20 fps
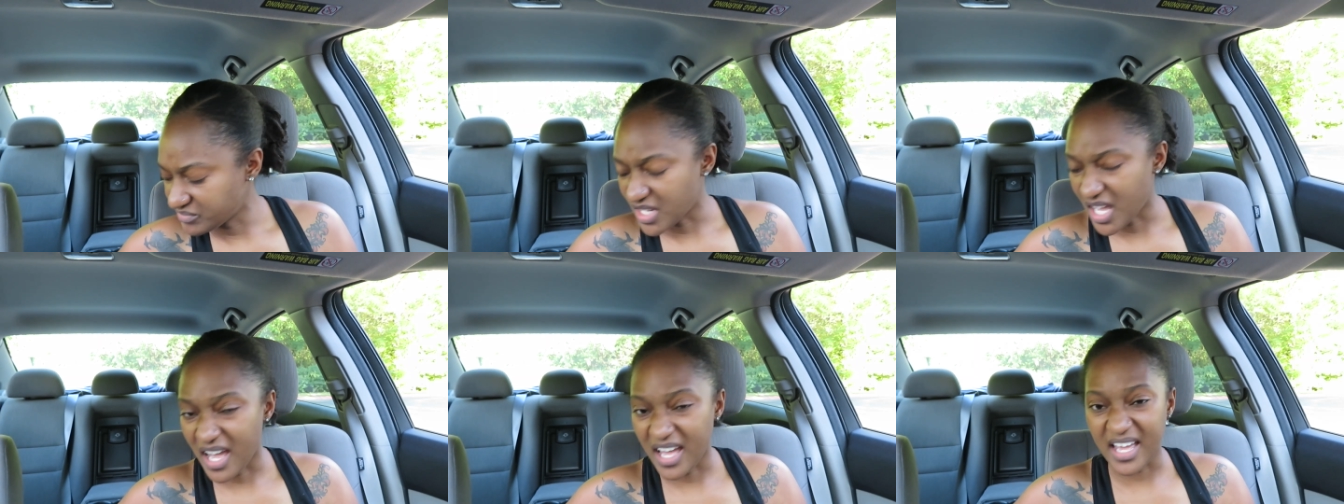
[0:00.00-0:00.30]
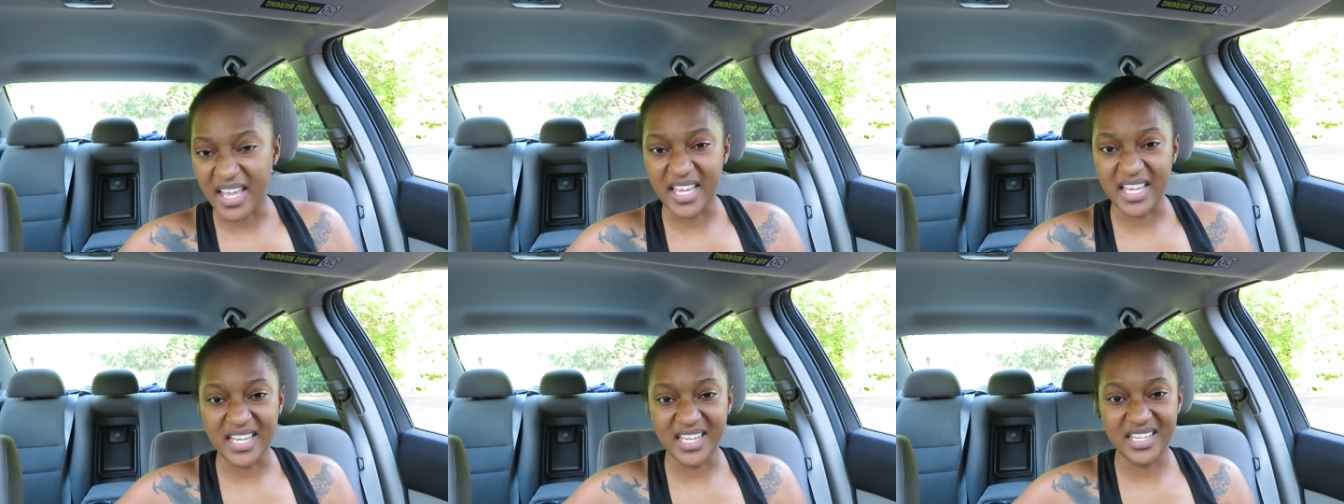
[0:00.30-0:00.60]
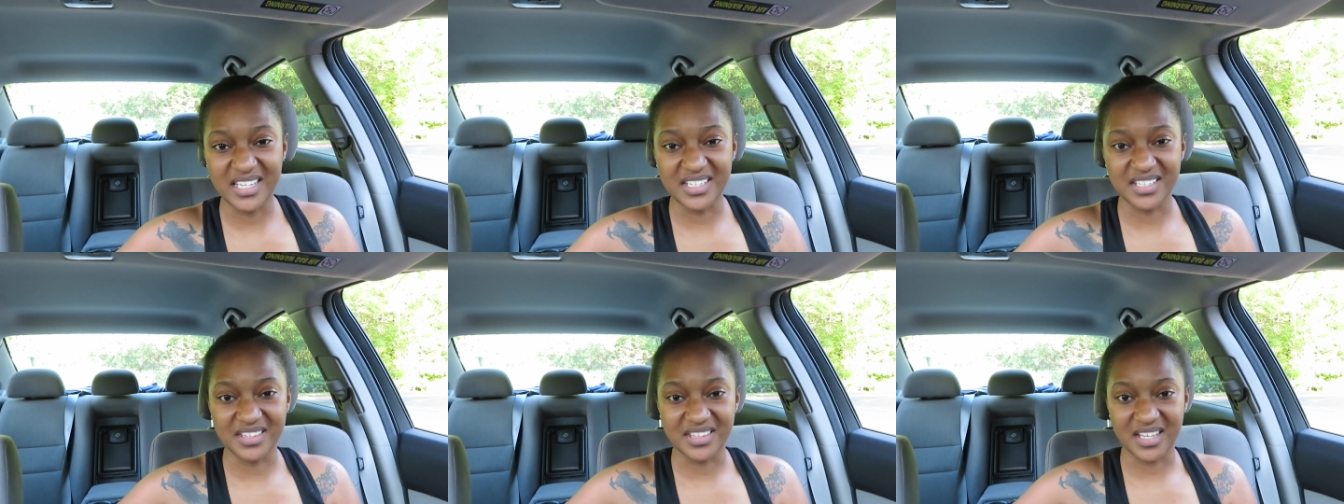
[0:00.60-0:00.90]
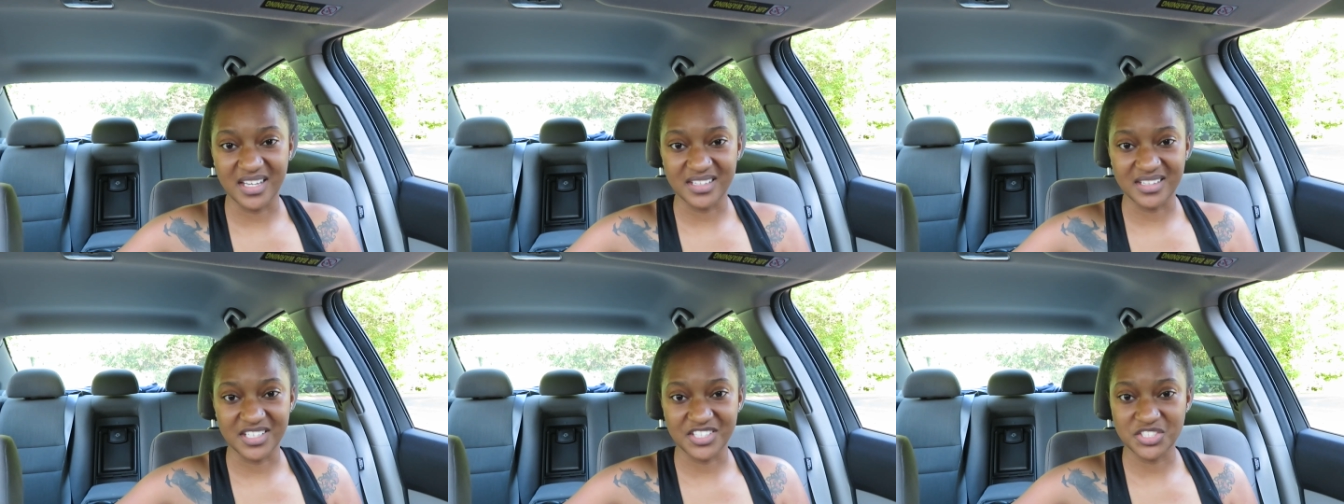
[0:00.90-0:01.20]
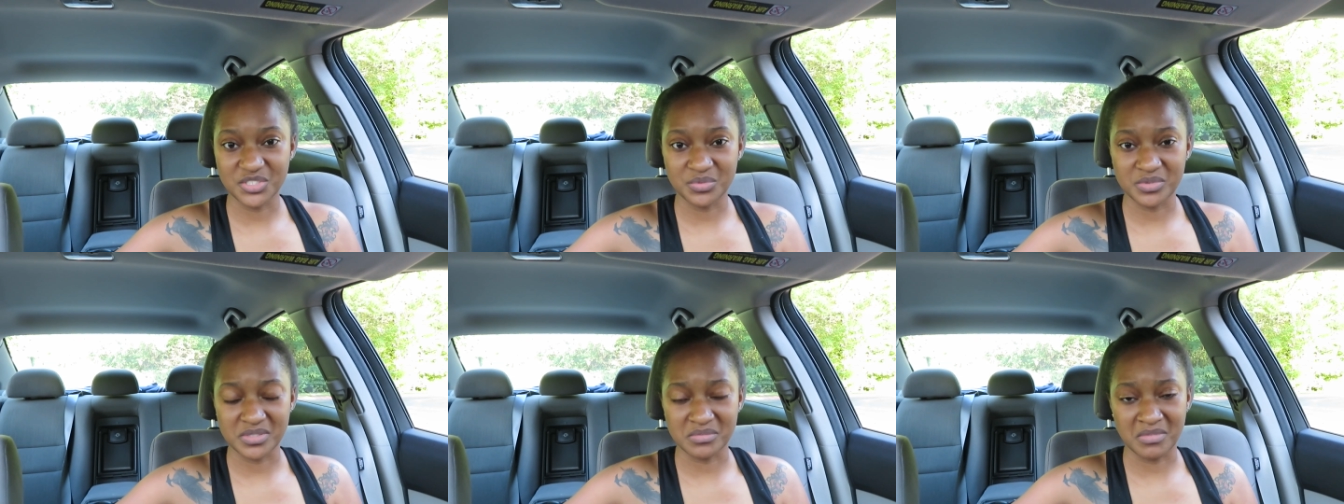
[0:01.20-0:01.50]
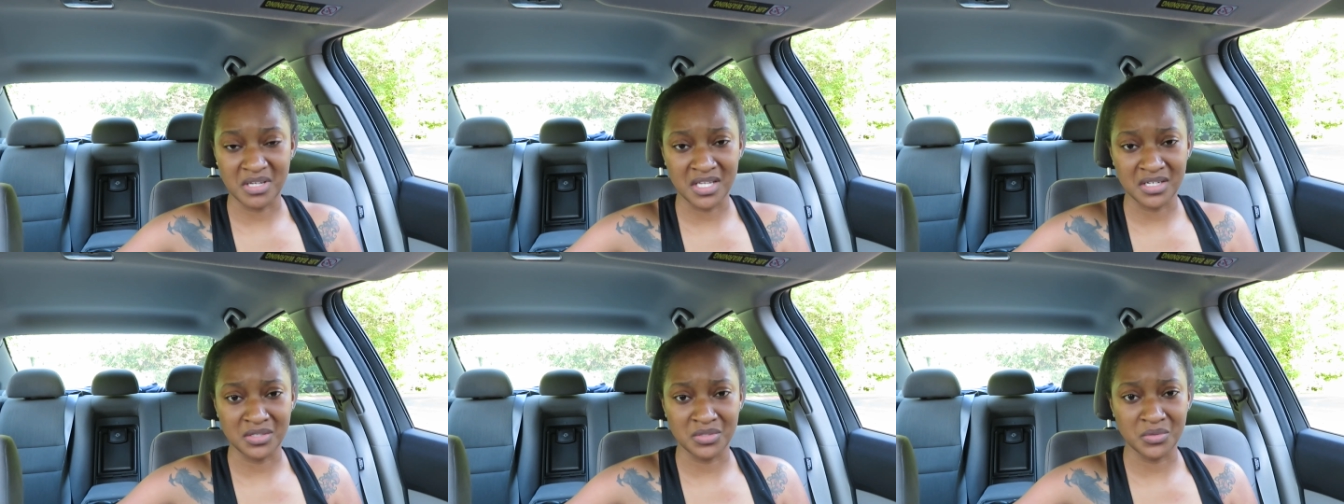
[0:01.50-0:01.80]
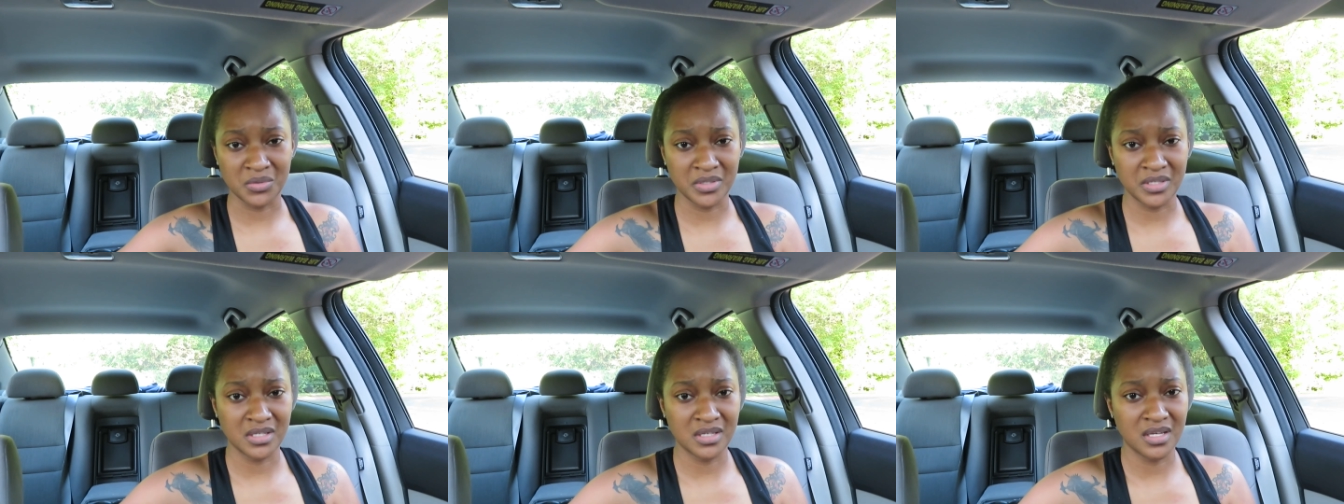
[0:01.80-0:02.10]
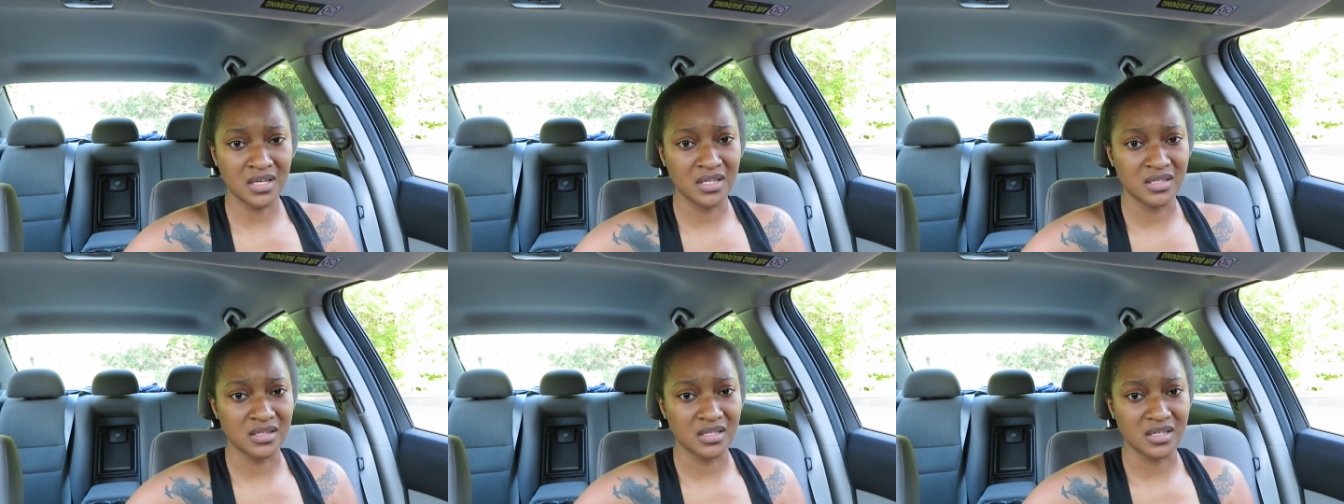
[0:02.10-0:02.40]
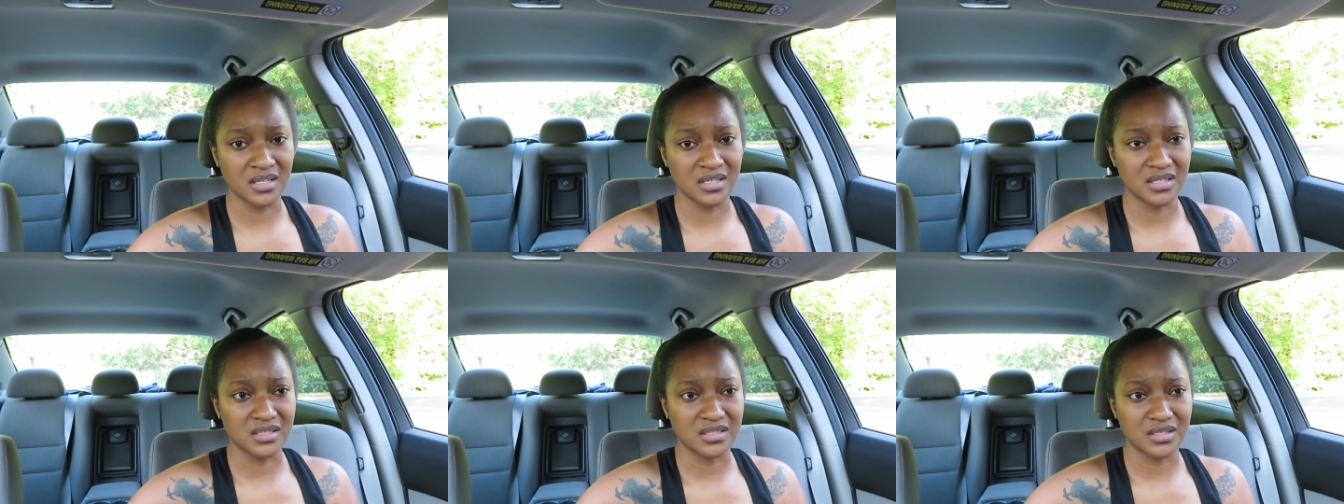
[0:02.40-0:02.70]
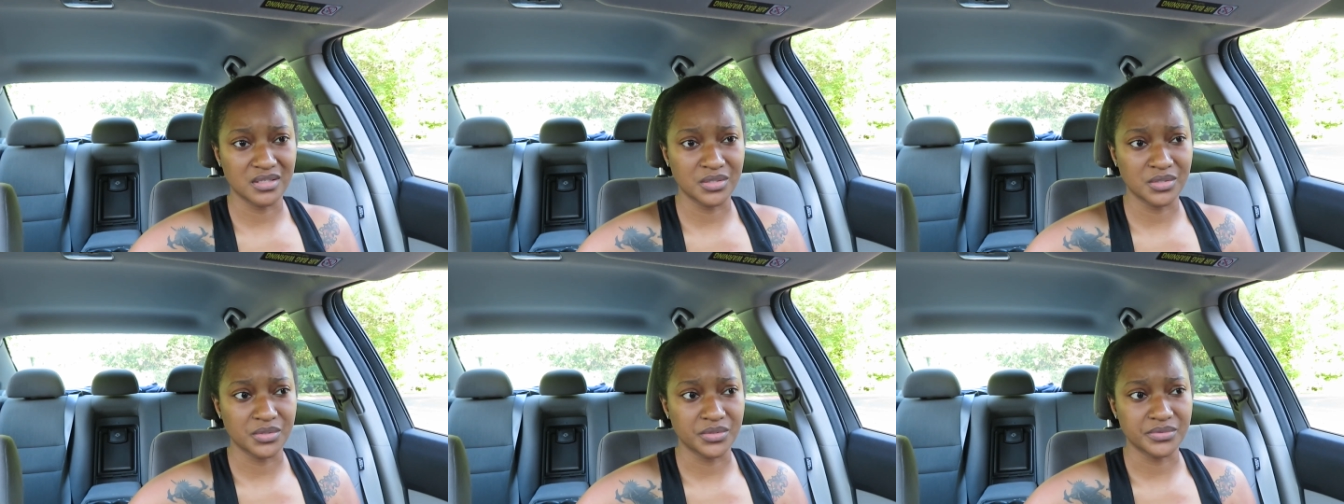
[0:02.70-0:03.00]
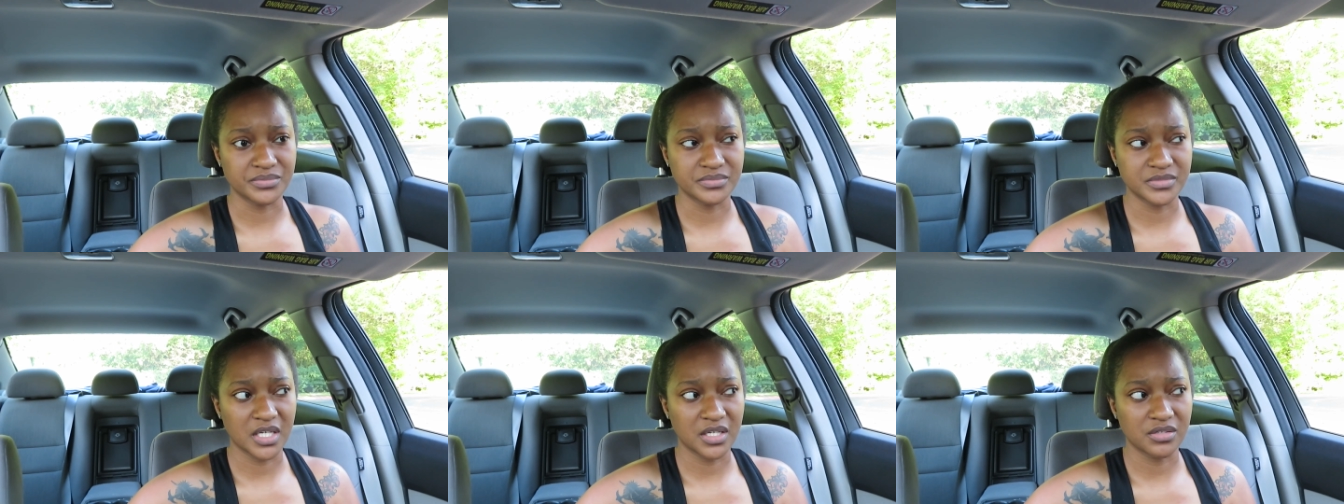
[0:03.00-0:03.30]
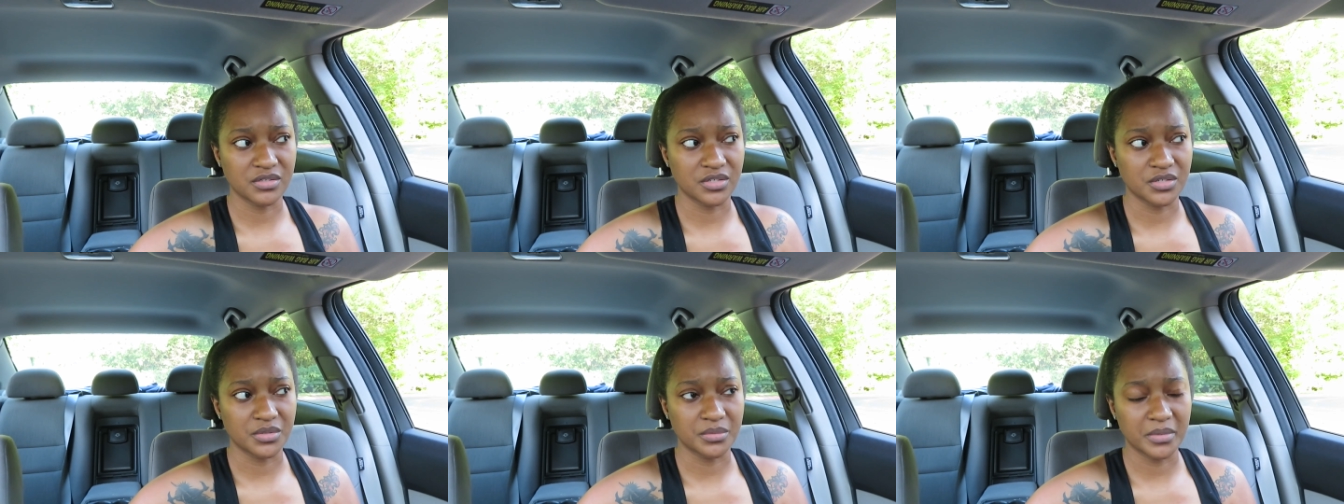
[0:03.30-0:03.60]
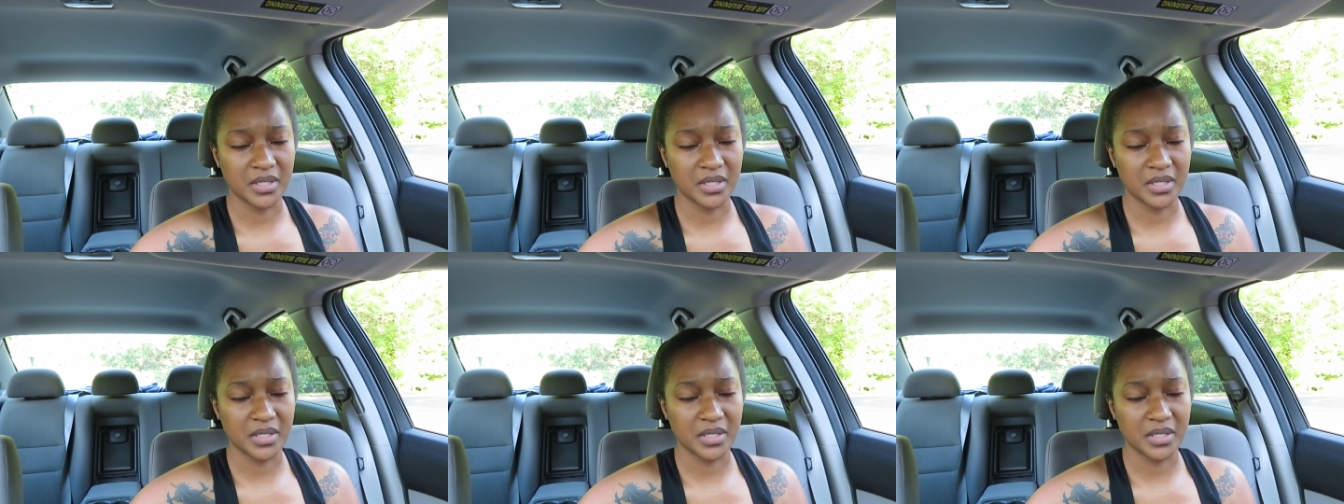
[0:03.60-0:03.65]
I hated that. That shit was mad annoying and like, ew, I don't know.